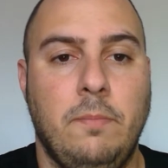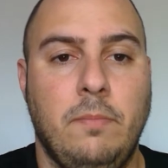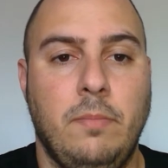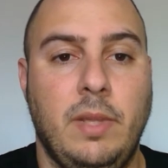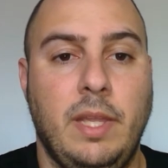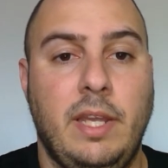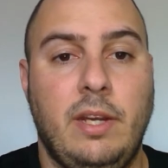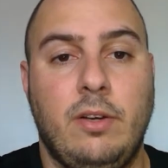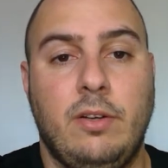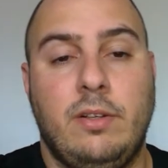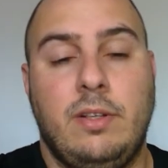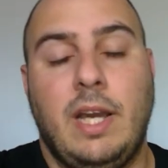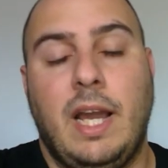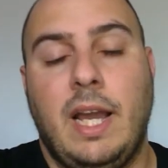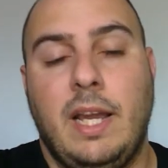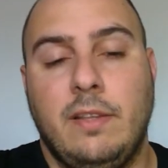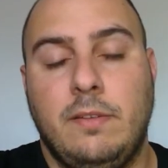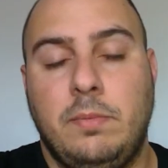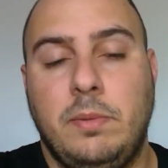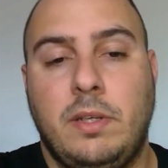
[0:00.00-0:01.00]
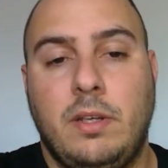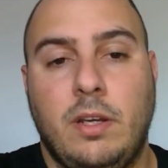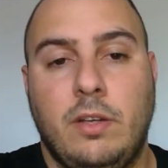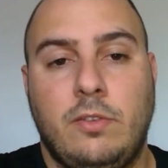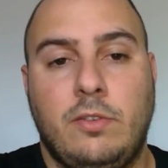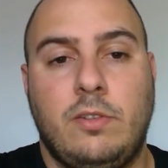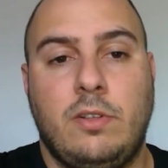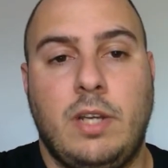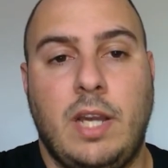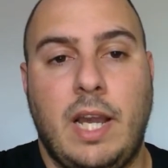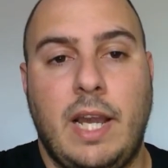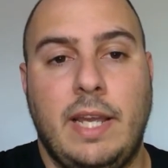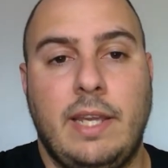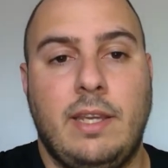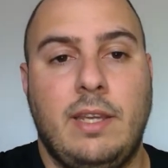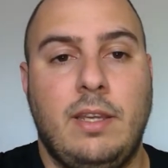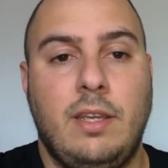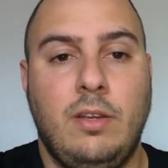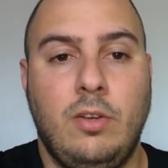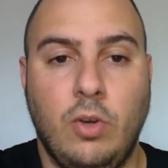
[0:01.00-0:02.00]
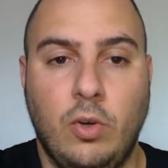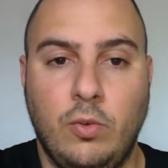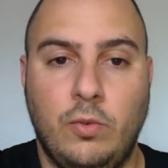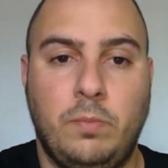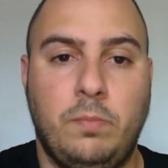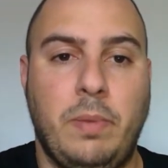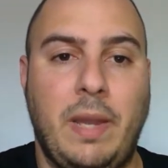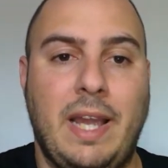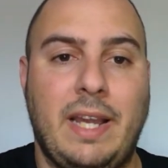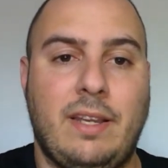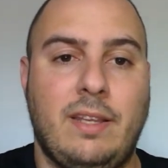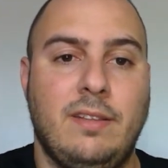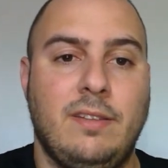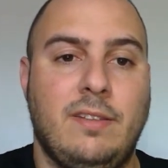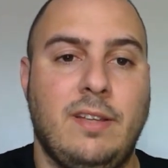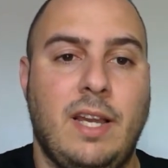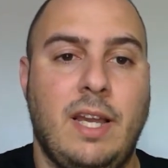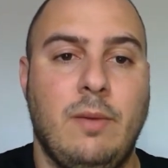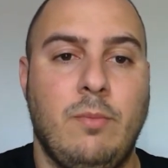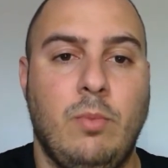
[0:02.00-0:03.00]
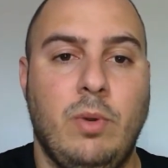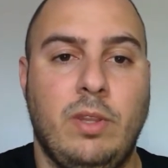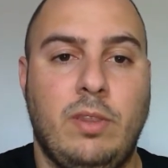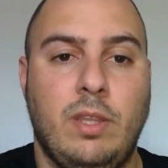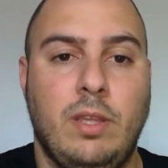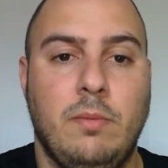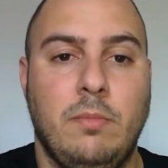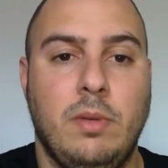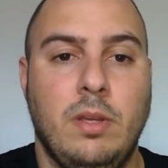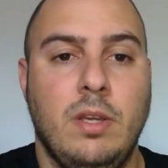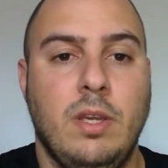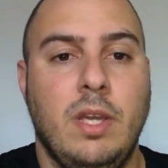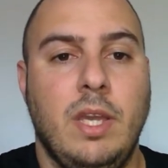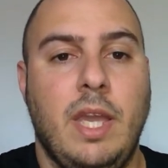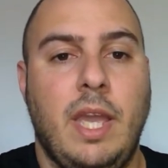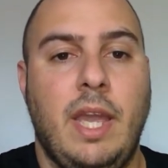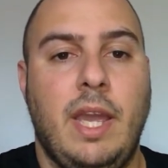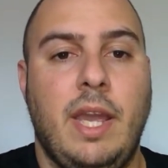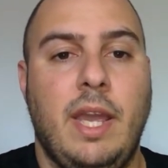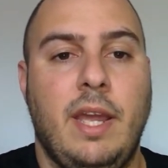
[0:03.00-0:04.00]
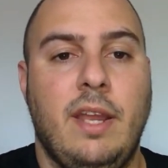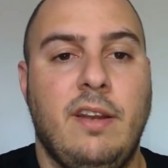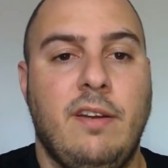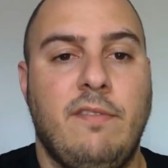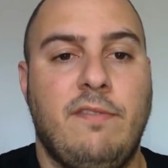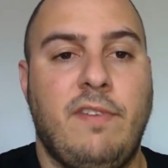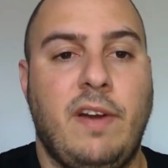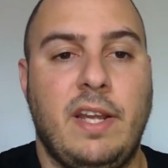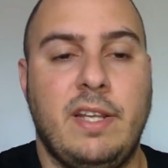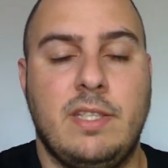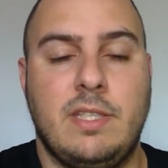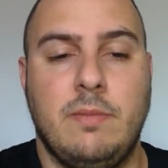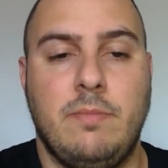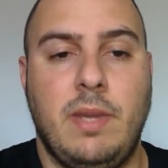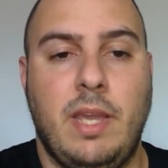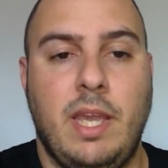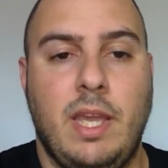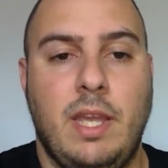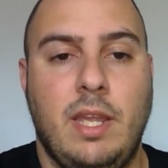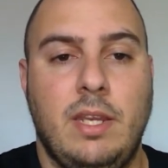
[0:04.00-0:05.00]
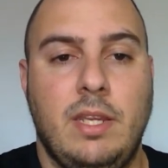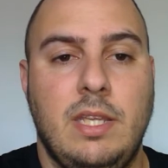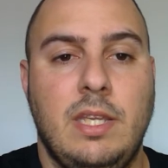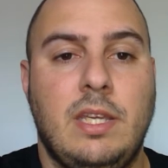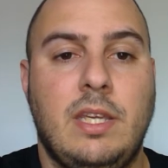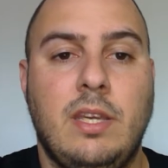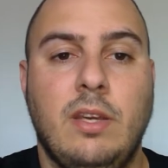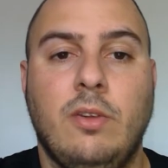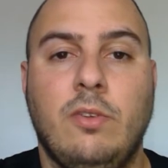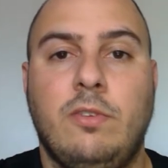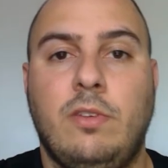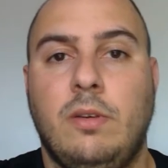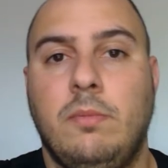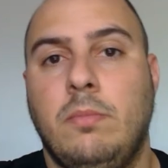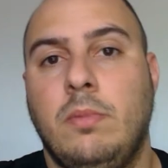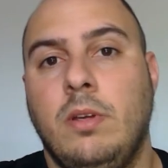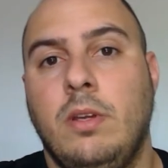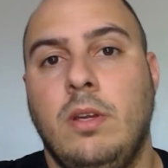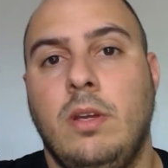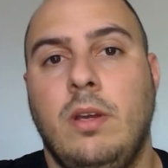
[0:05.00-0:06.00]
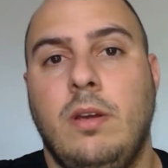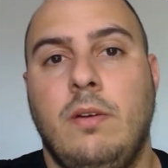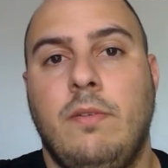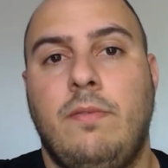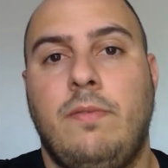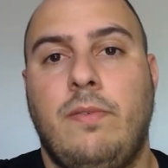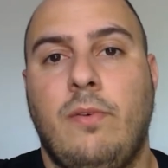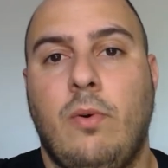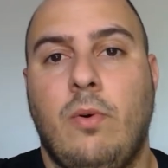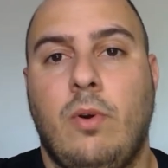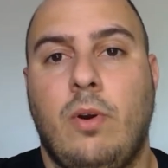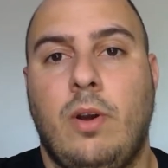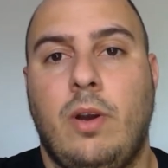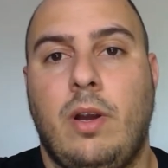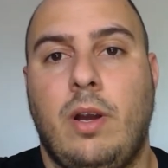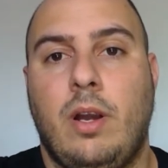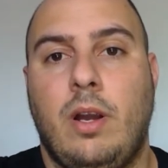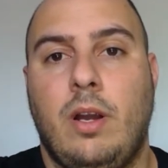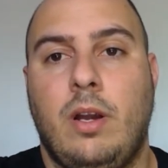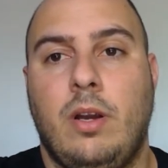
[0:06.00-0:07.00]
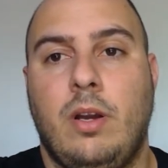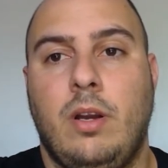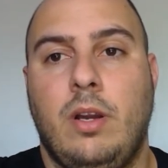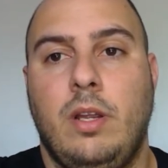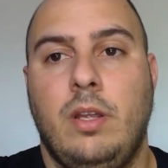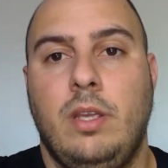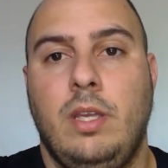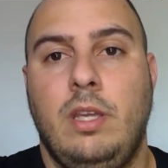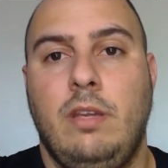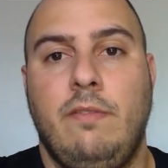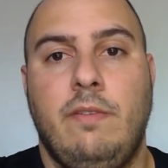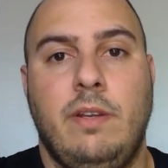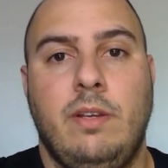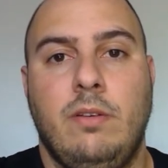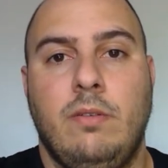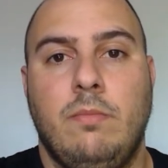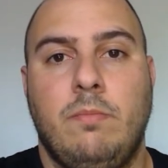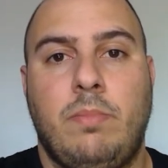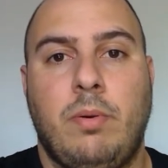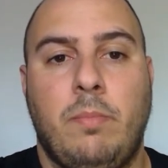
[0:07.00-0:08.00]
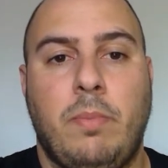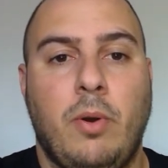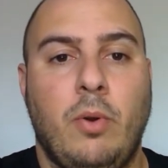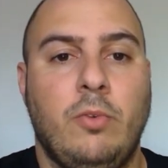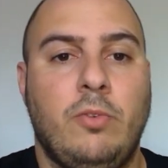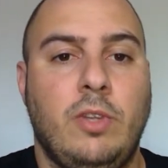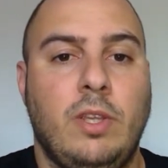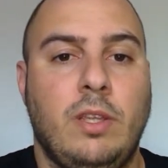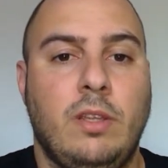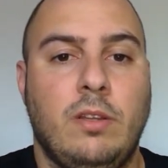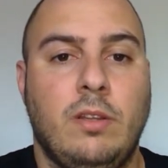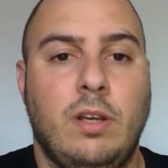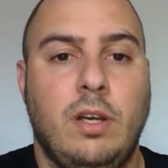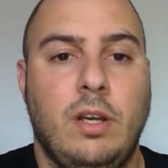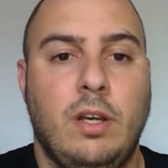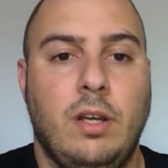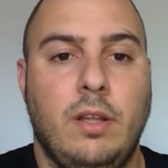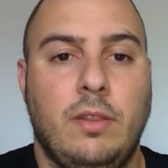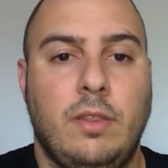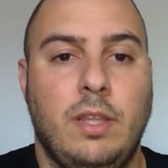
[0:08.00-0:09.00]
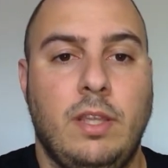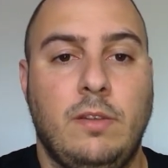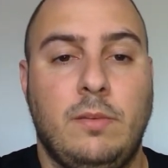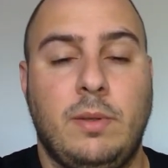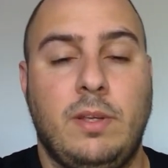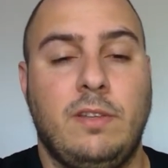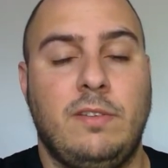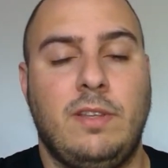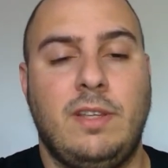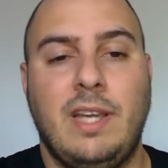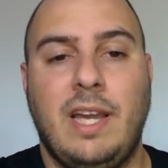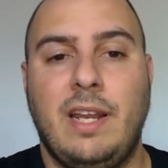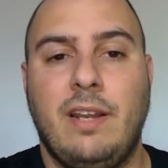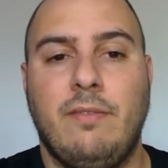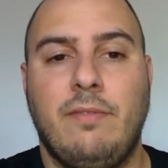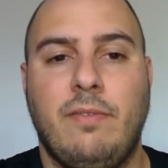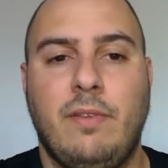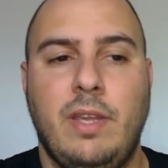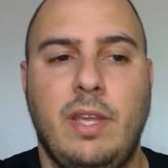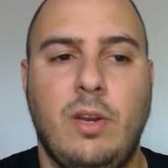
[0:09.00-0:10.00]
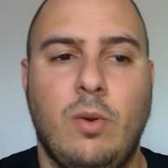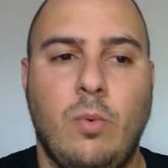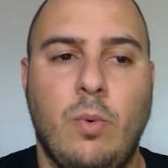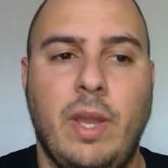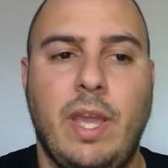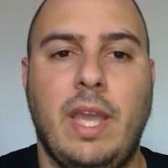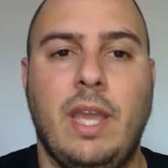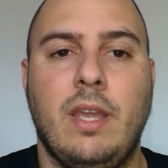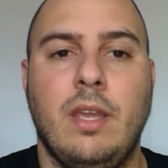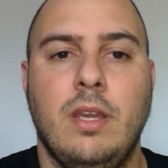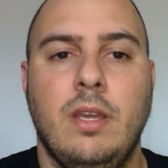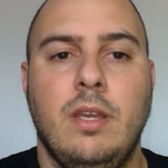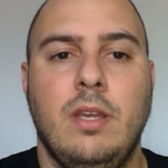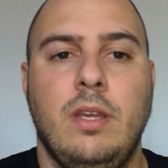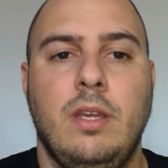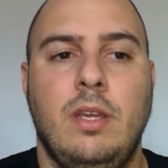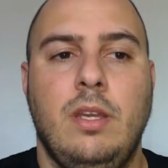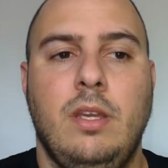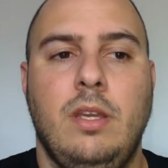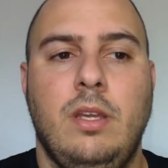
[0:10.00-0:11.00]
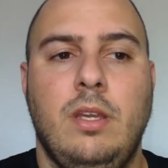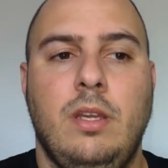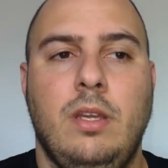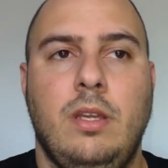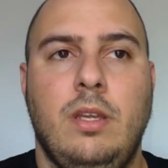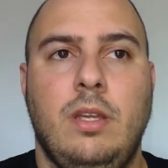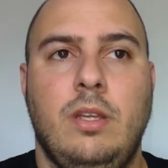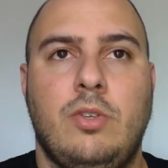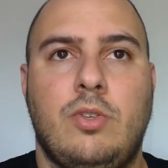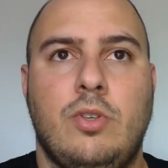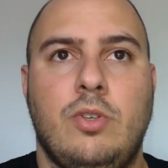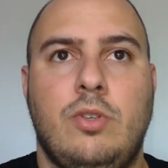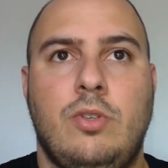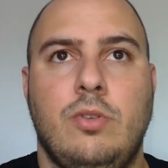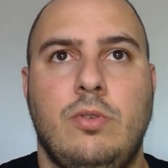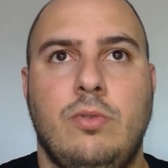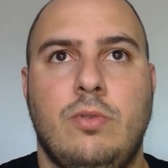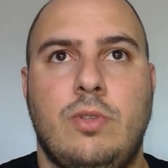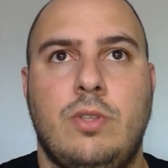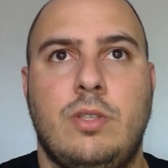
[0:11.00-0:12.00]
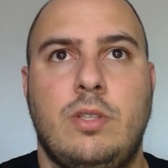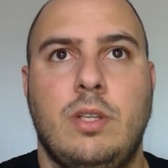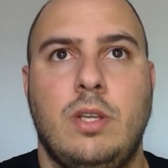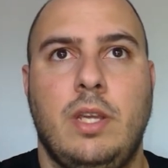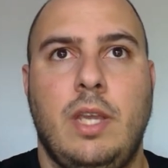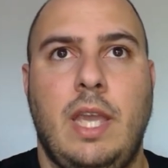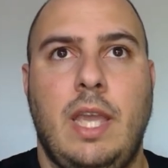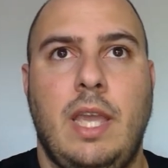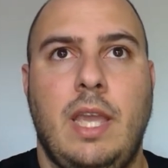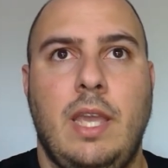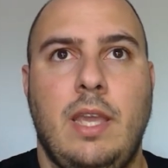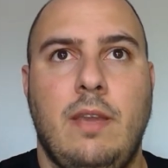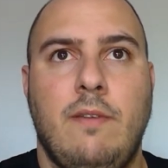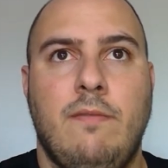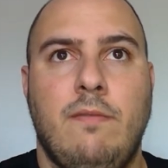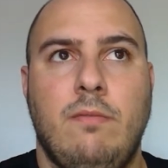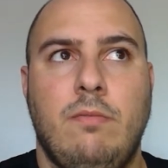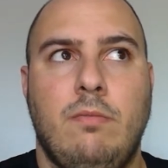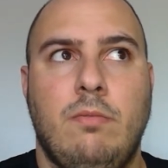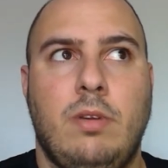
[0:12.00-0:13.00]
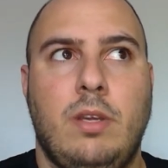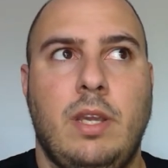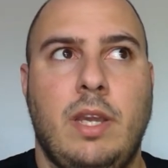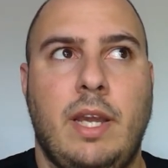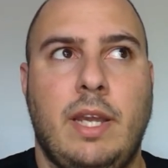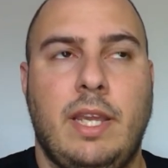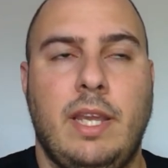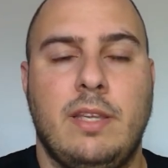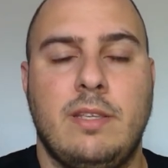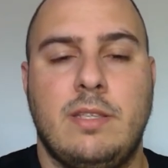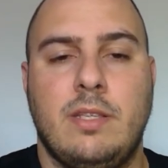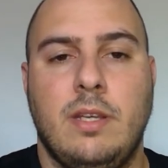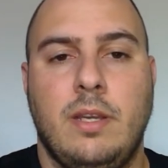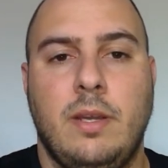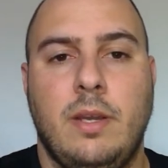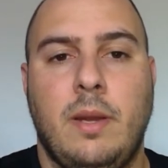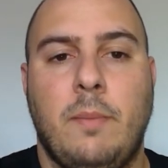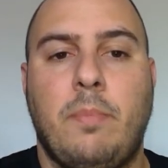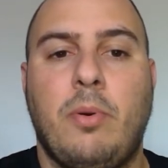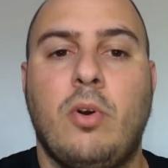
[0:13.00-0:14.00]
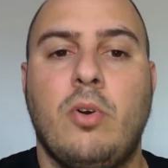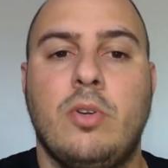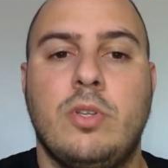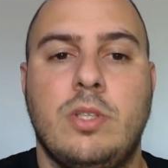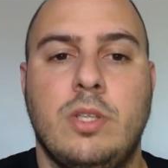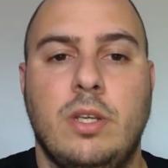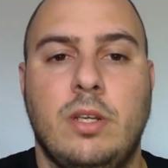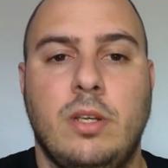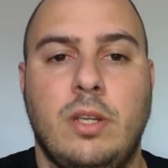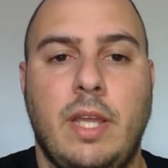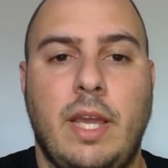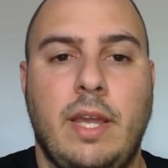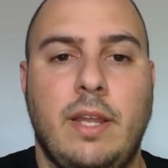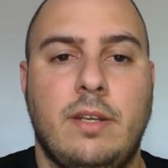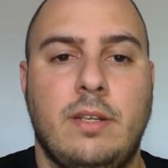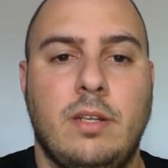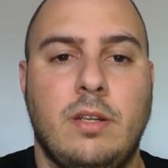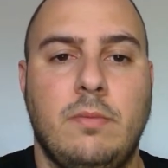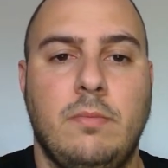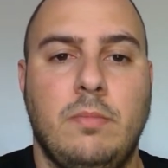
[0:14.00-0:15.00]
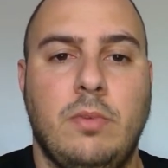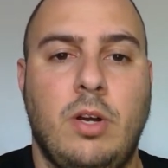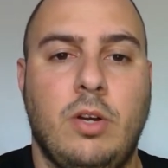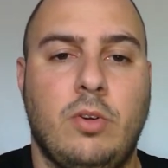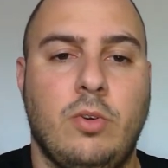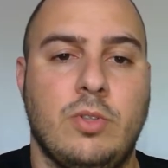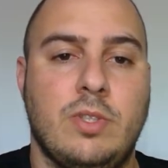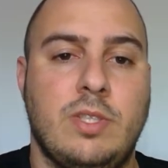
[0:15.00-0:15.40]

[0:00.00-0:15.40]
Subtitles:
later dies because Kai goes back in time with him and finds him, and he kills him for even proposing things, because he kind of, in a way, introduced a person that Uncle